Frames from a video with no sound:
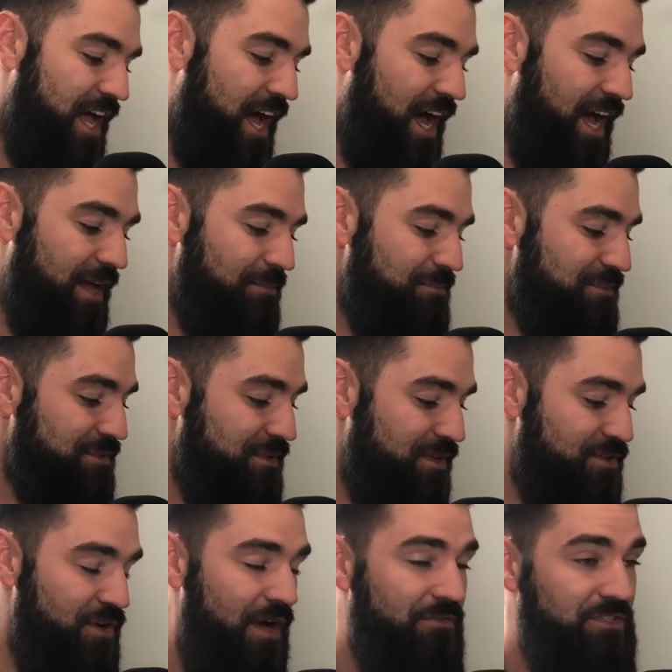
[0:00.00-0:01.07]
Um,
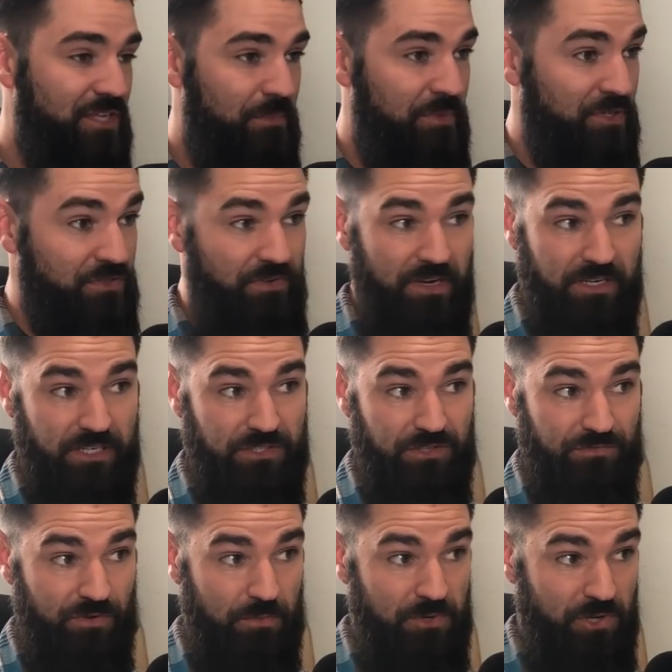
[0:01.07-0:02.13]
you're obviously a Bills fan because
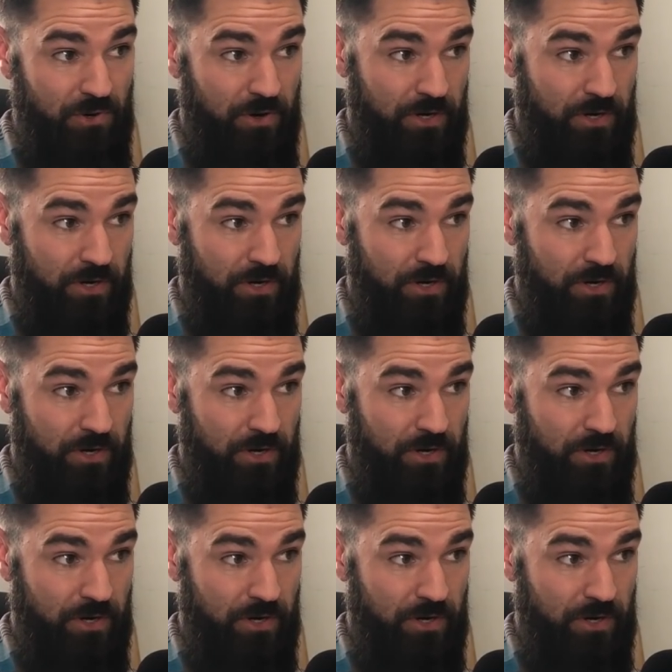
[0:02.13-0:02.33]
you're from New